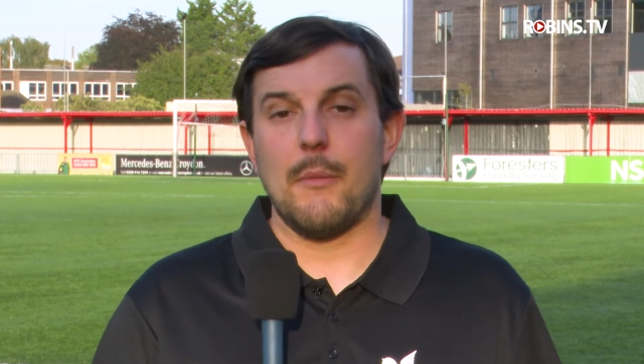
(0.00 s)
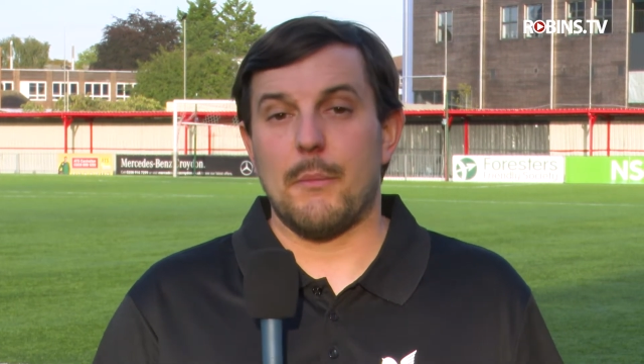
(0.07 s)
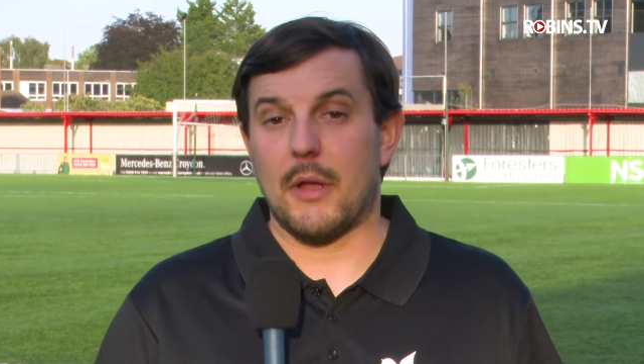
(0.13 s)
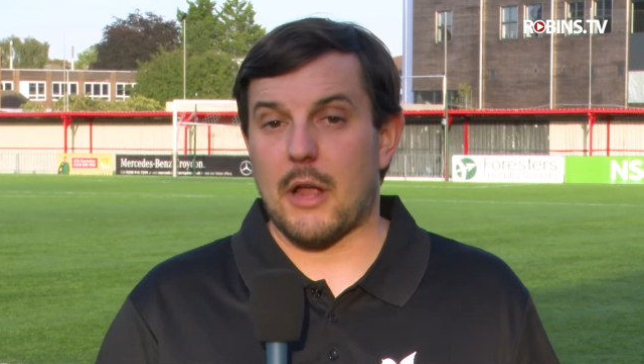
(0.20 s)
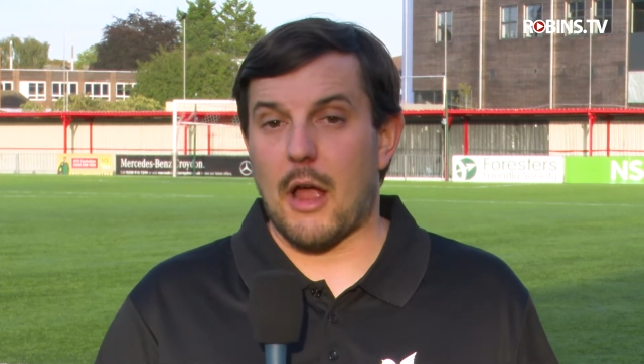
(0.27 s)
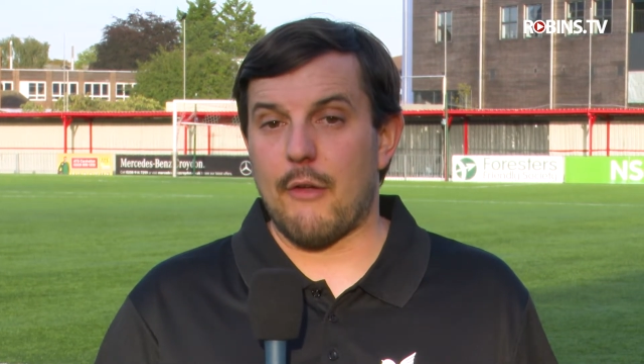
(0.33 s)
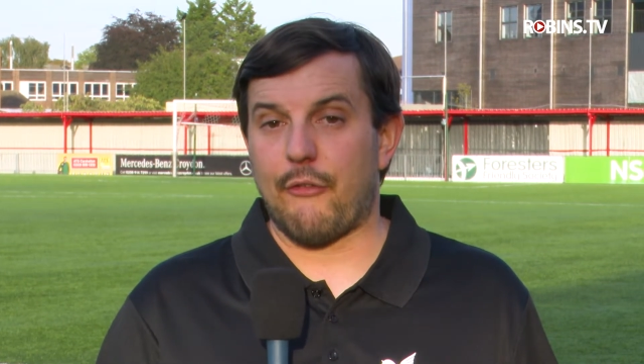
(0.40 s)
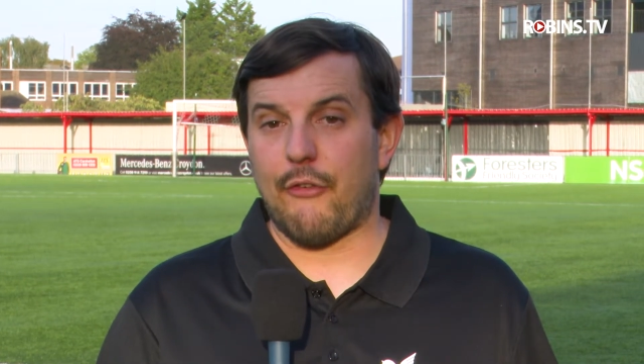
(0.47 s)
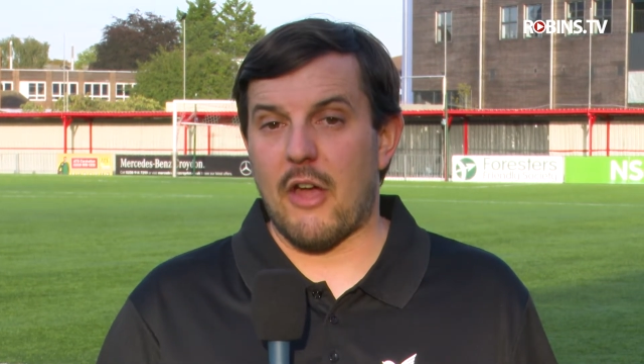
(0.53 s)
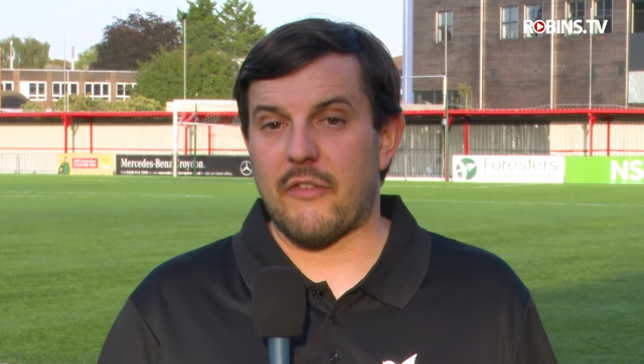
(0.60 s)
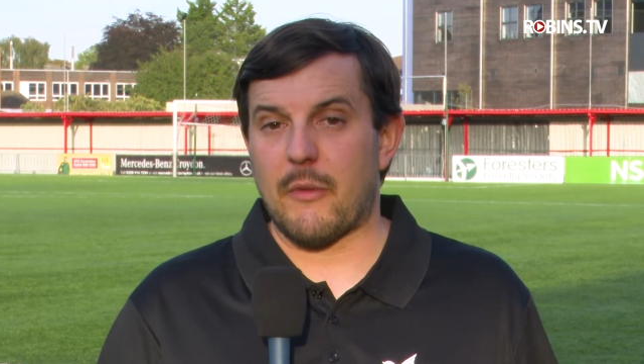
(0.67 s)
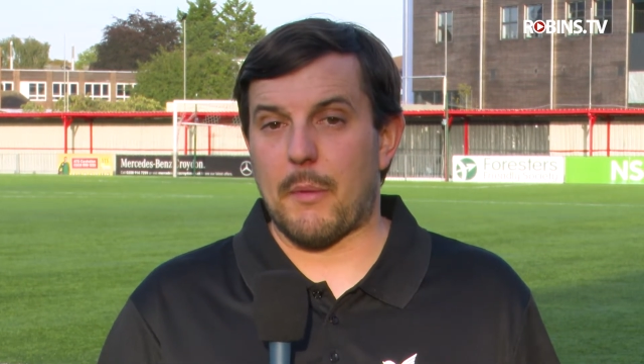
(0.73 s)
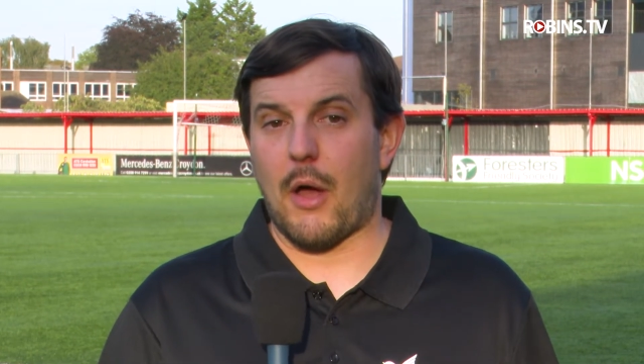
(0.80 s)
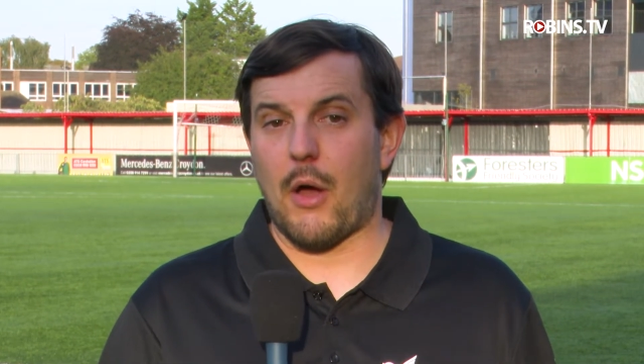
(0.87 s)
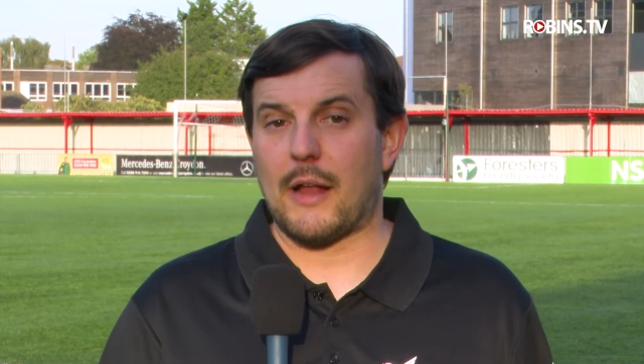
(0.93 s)
But going
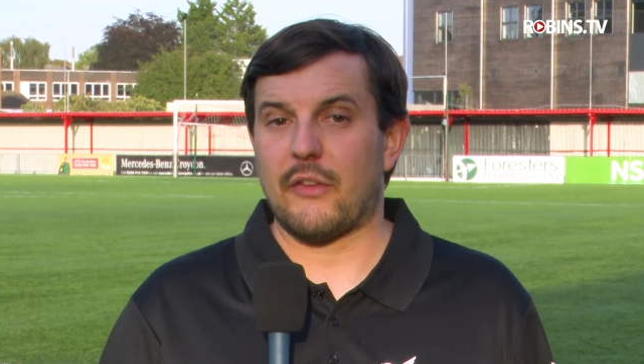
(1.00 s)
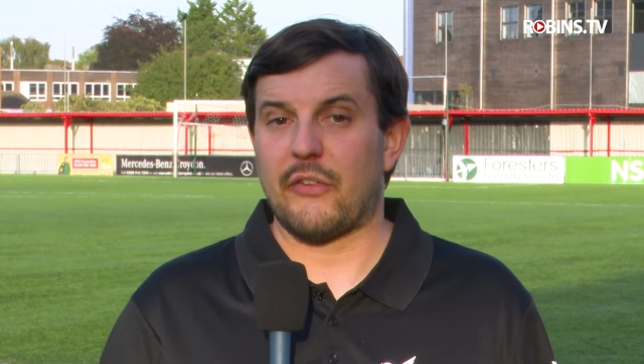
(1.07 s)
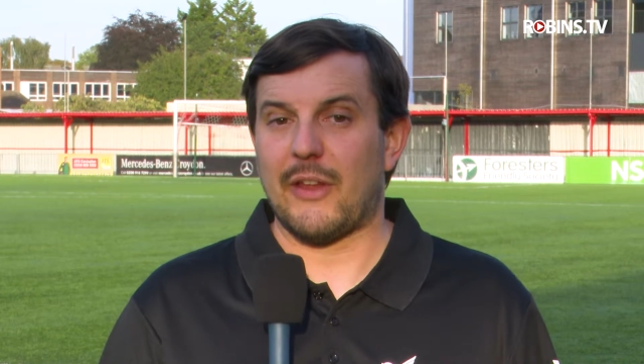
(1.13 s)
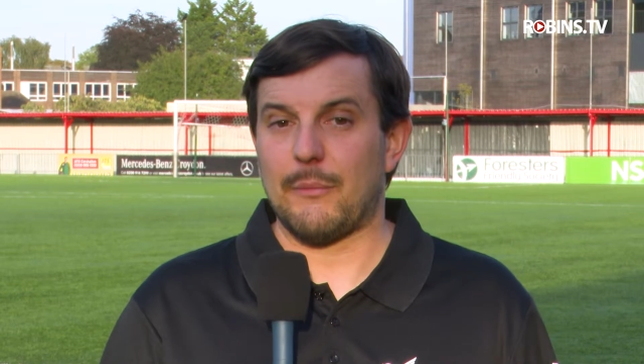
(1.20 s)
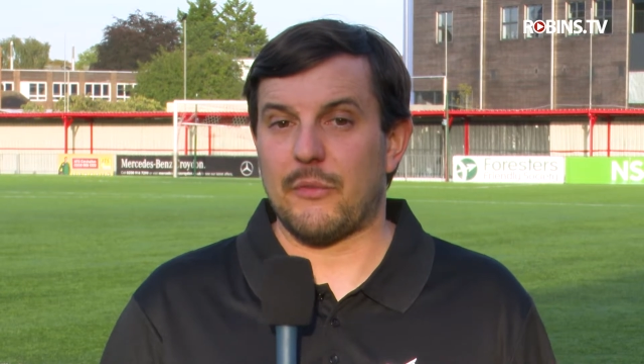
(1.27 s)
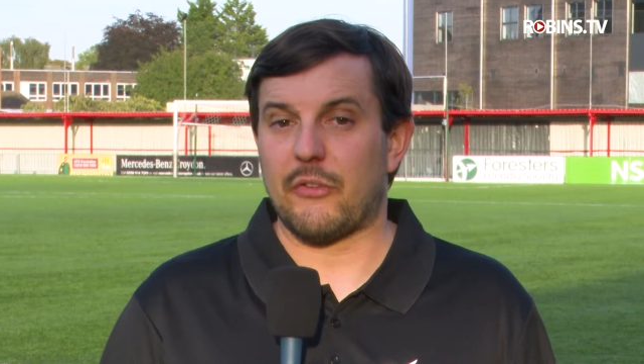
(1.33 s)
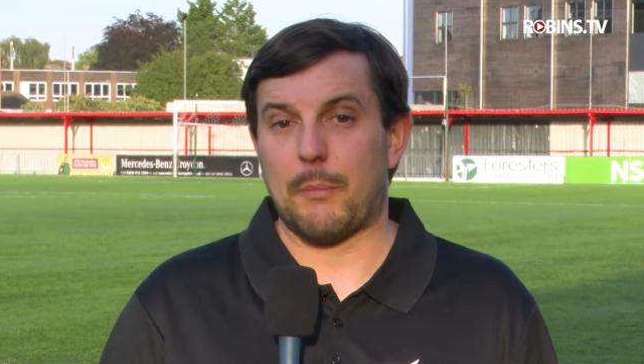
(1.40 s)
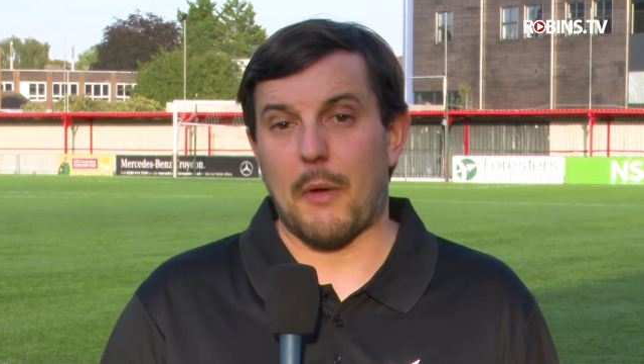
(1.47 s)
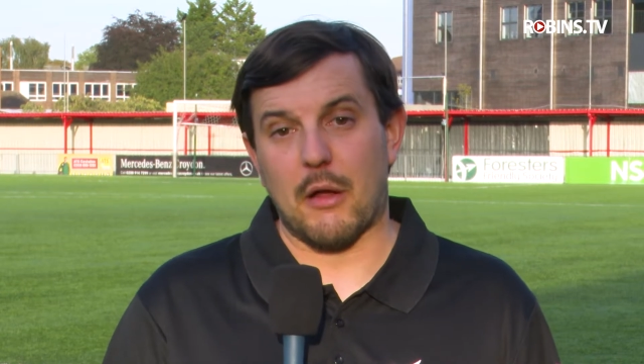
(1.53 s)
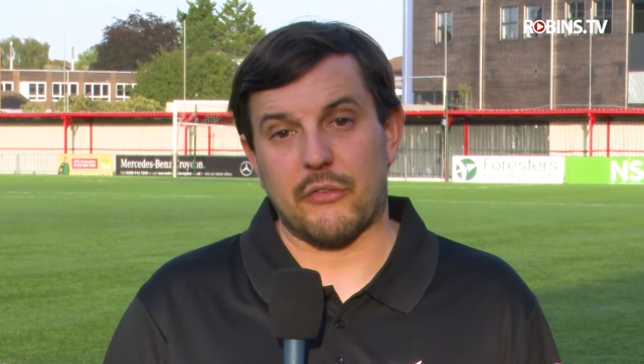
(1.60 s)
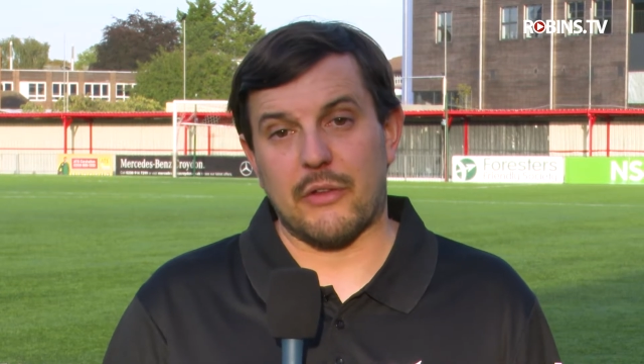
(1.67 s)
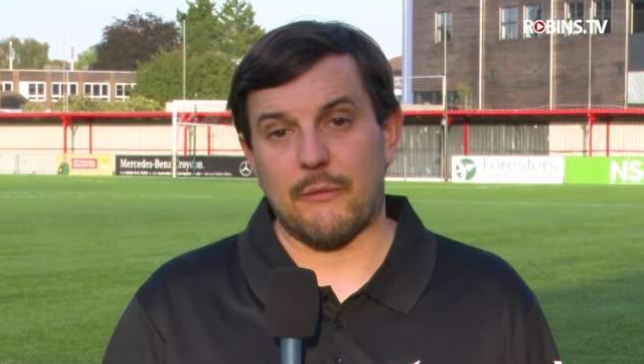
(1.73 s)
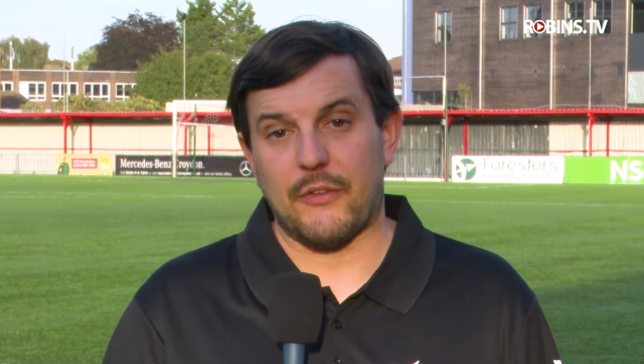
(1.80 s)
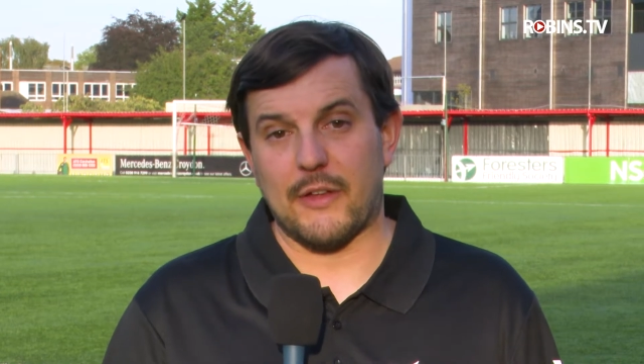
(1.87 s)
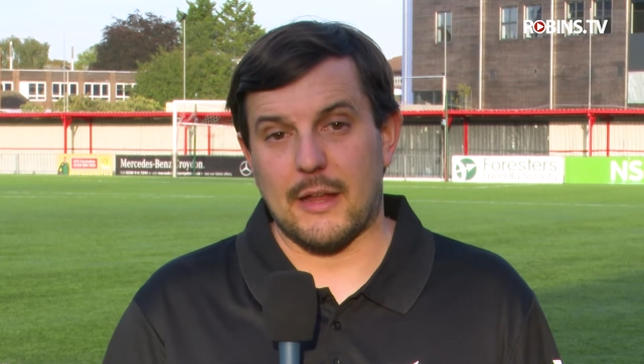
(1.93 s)
further behind seemed to spark
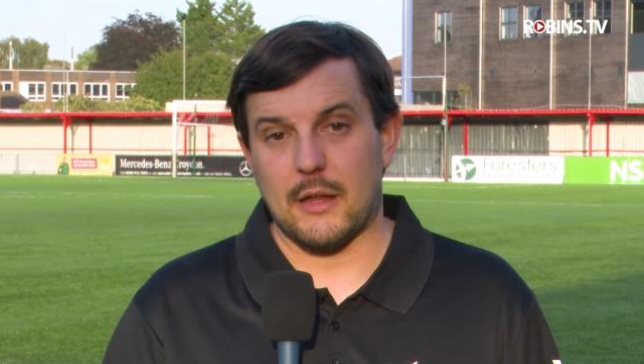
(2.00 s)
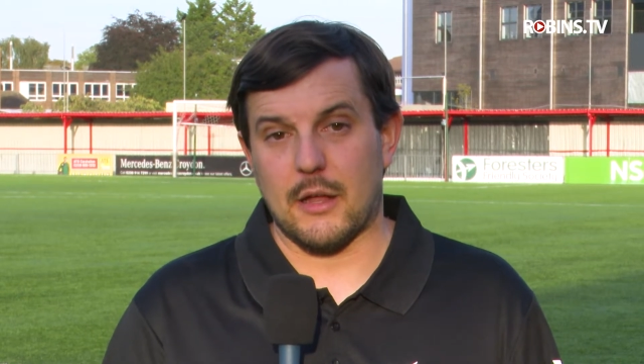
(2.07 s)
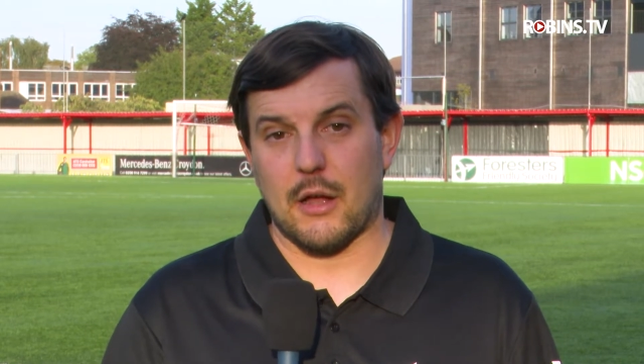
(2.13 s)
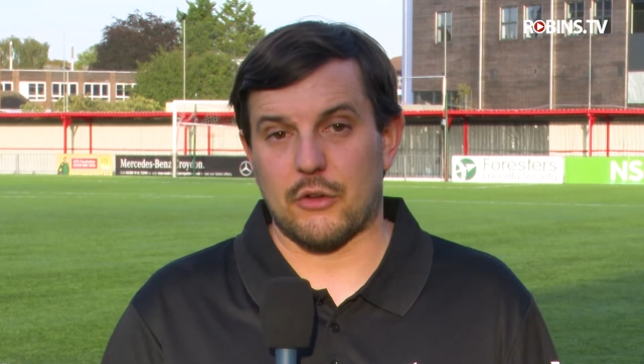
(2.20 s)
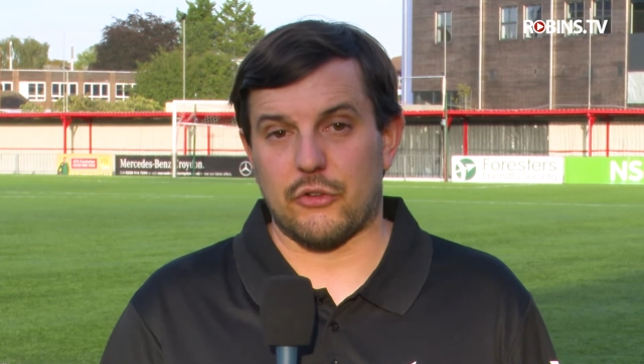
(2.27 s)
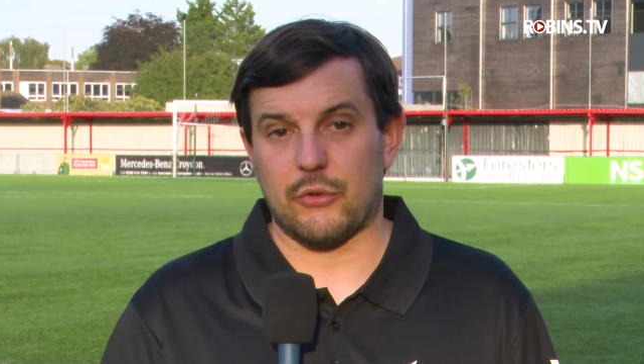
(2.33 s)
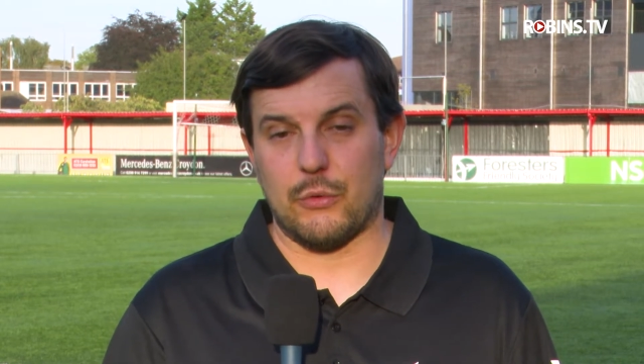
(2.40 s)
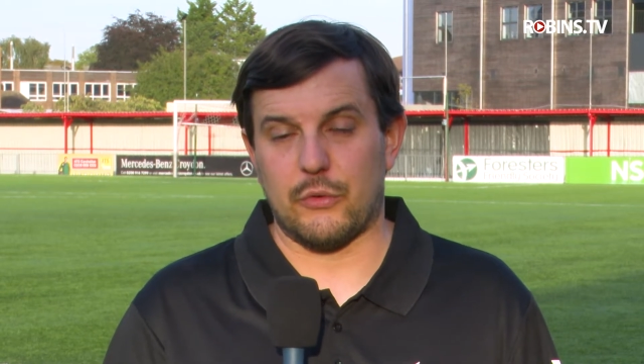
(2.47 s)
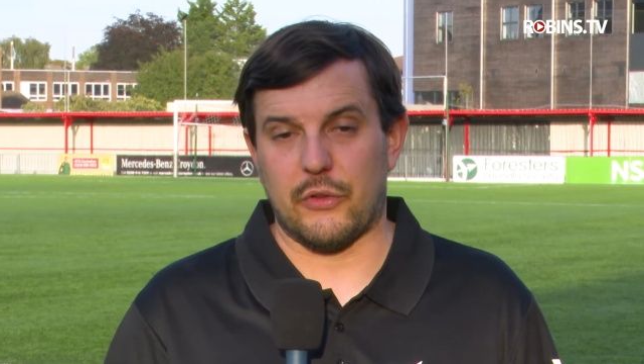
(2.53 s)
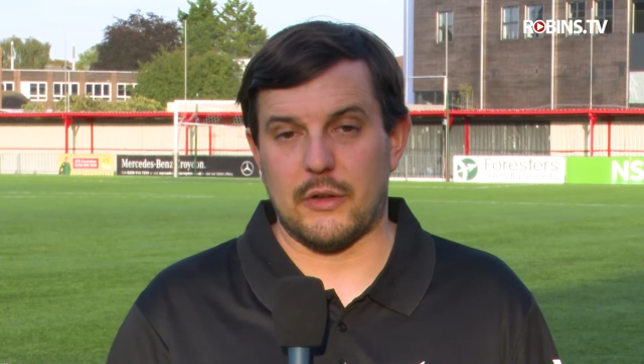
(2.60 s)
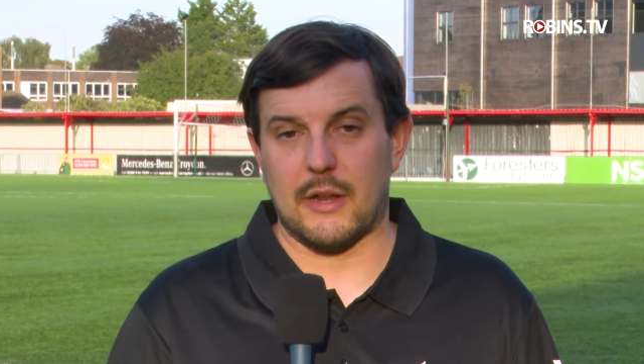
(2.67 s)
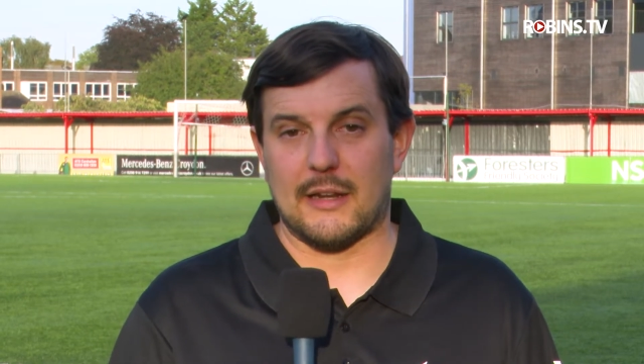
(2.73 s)
something in Carshalton,